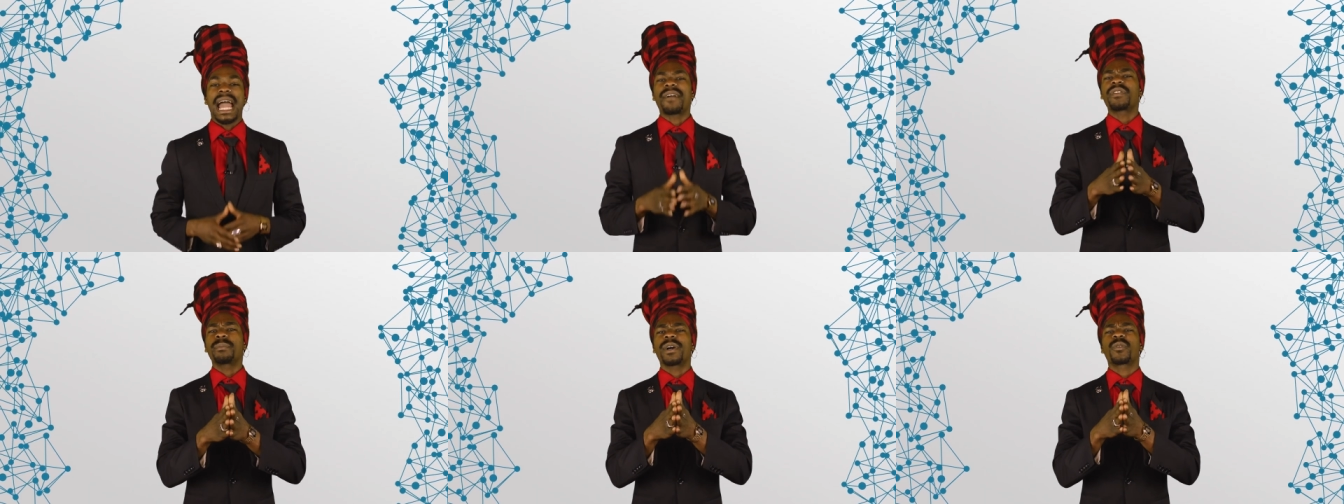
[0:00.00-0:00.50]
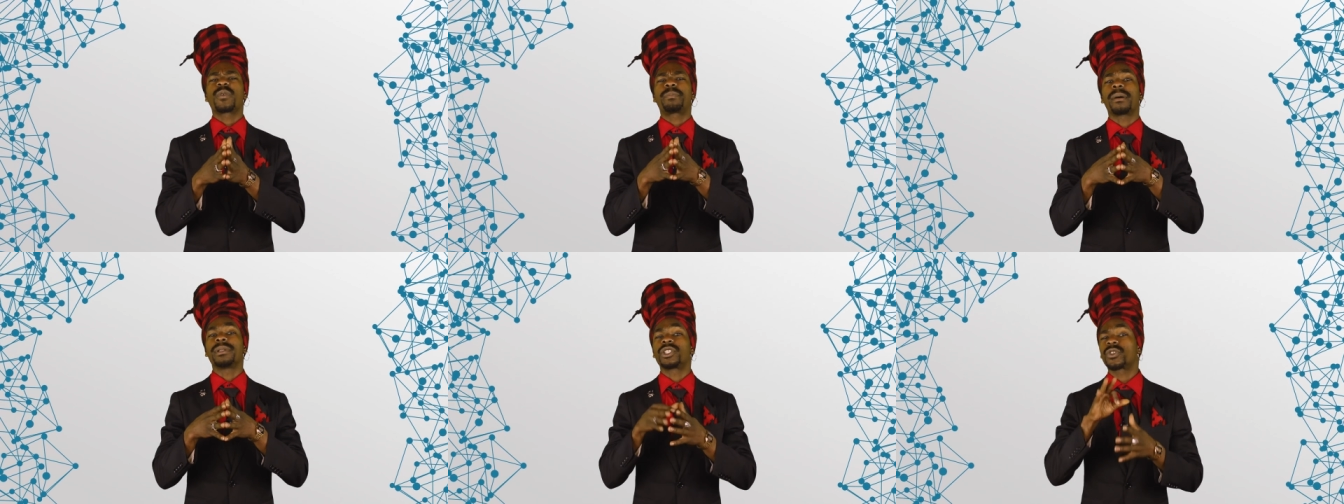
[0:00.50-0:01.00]
Every month, we
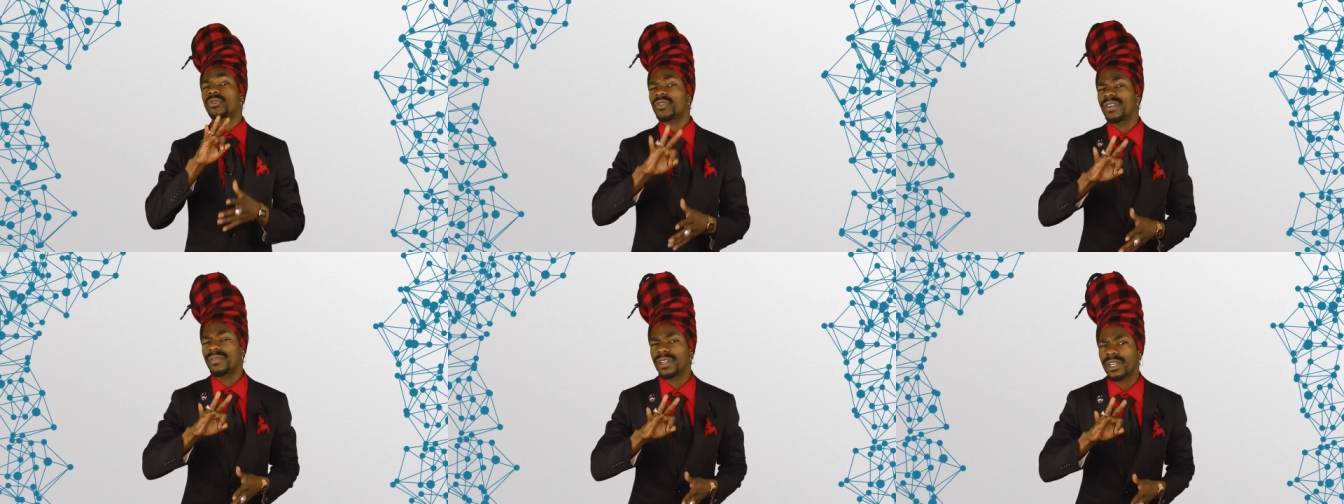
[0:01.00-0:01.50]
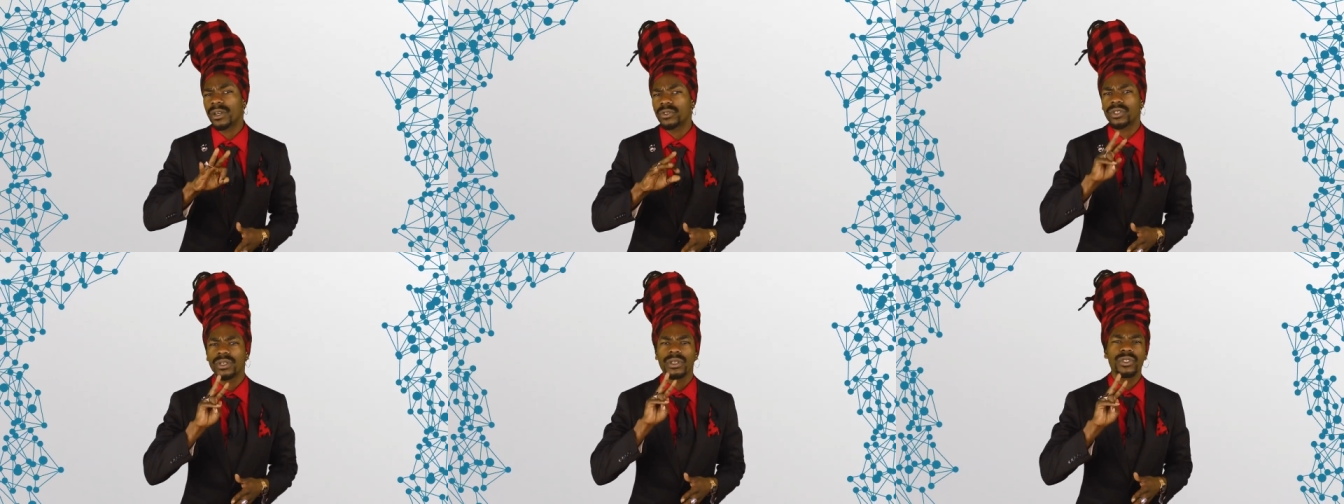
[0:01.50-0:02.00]
publish 3
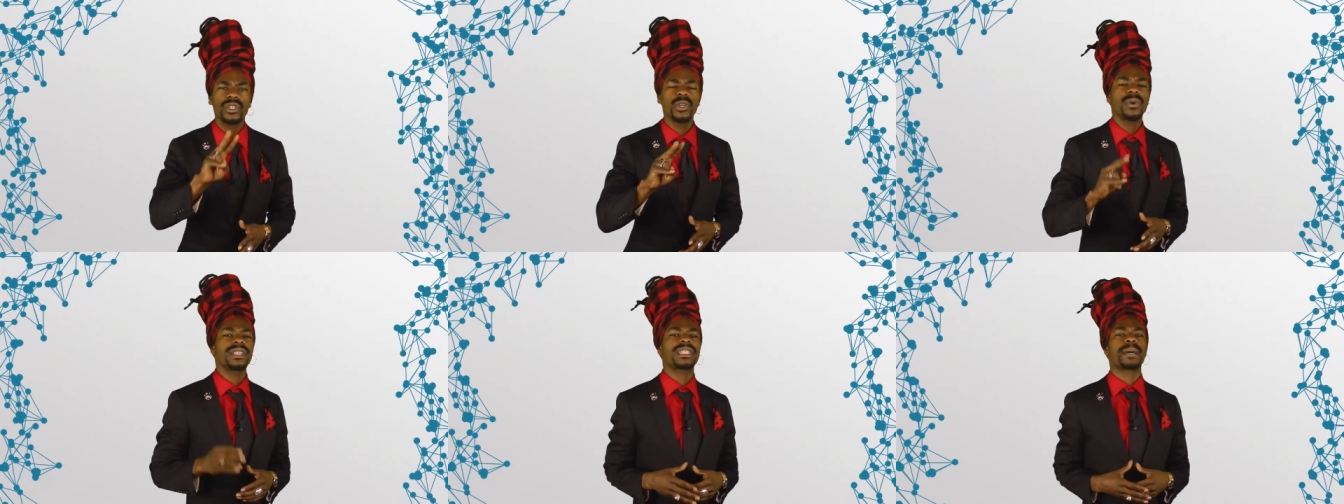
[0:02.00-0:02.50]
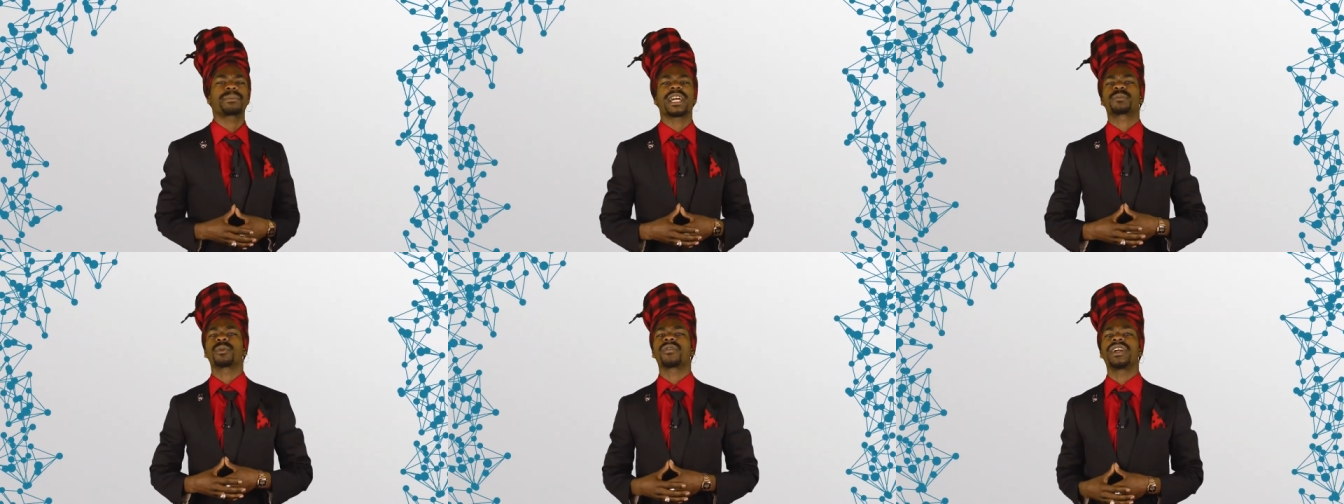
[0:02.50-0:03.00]
videos, 2 in-depth
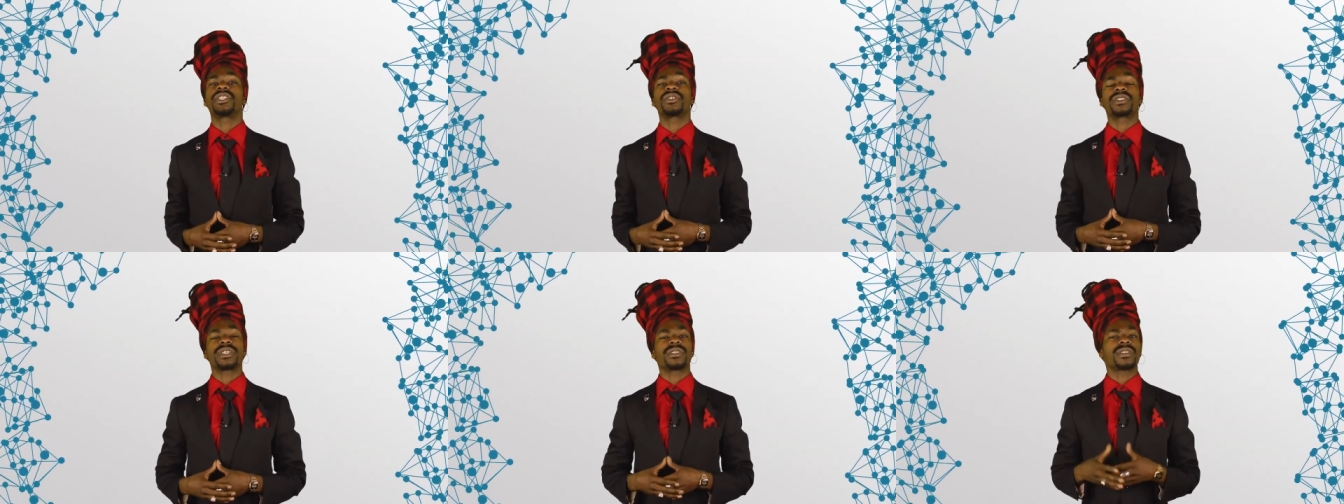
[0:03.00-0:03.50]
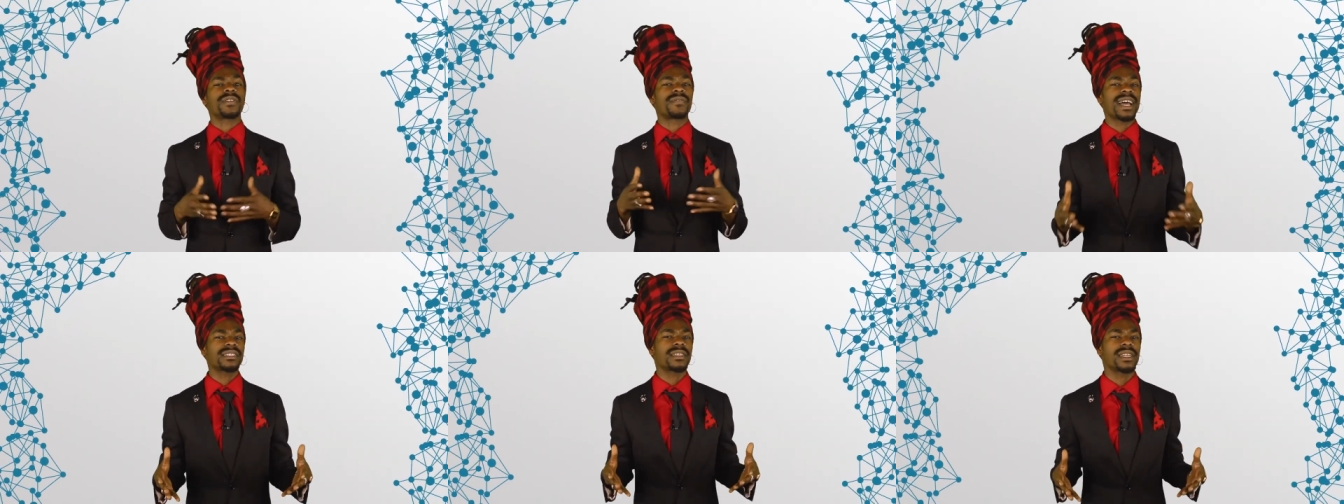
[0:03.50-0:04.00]
explorations into the
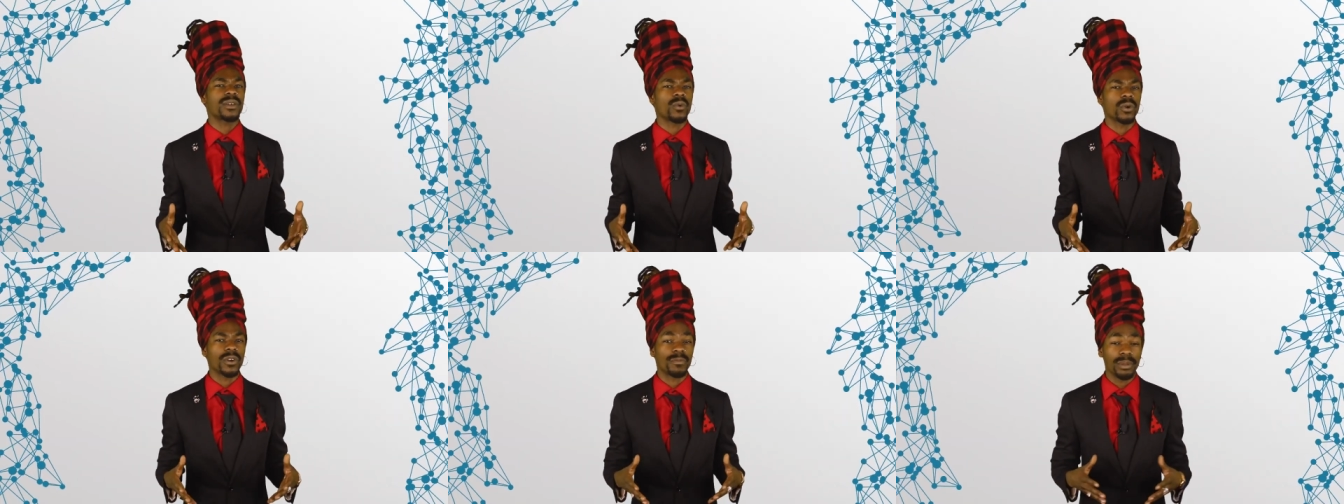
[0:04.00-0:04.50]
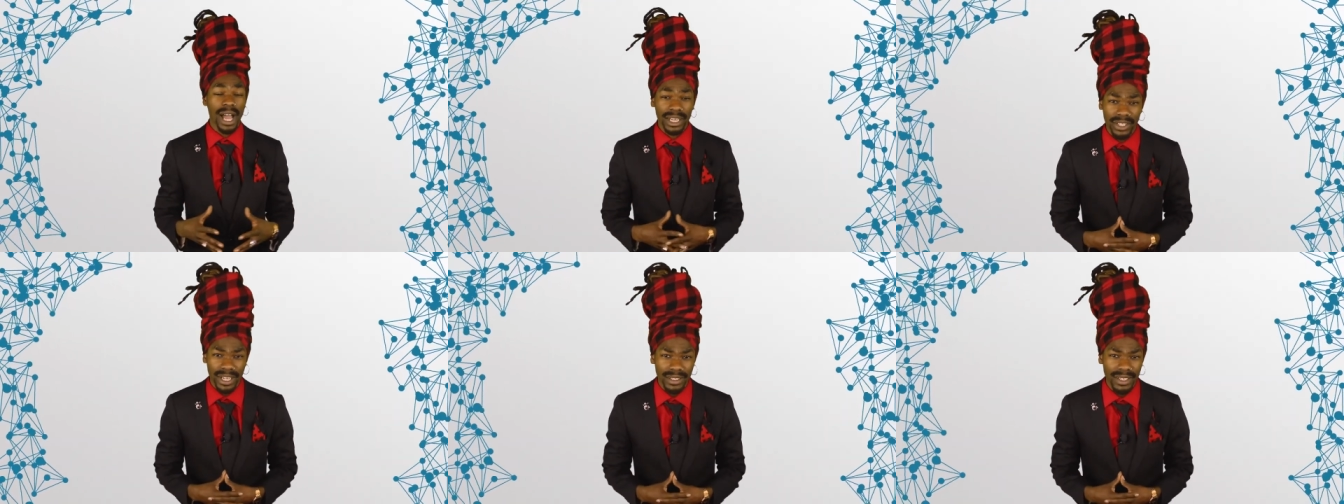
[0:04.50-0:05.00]
fascinating world of
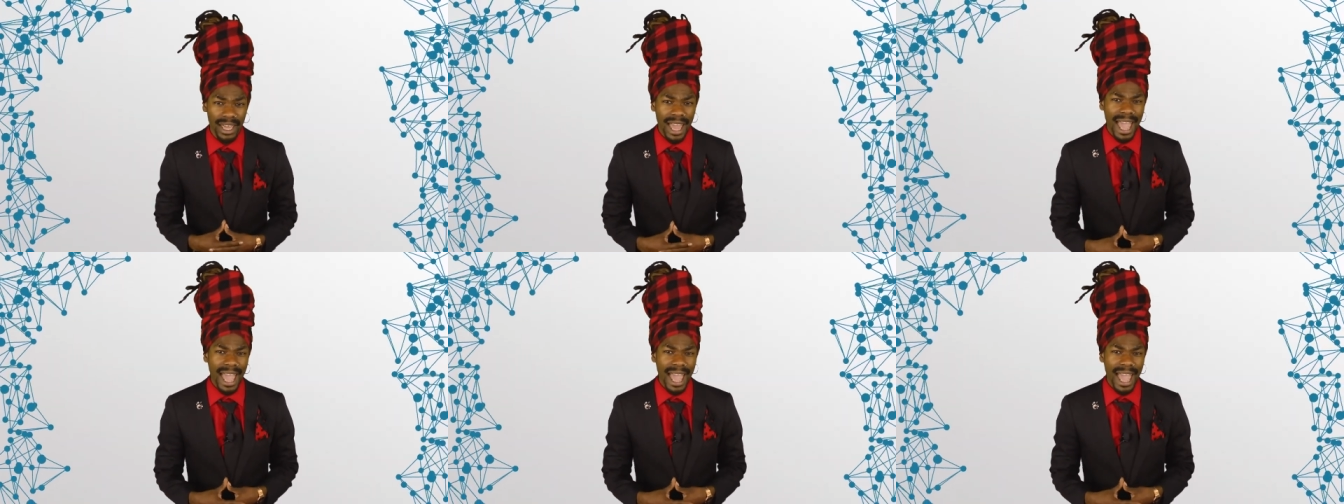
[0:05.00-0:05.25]
blockchains,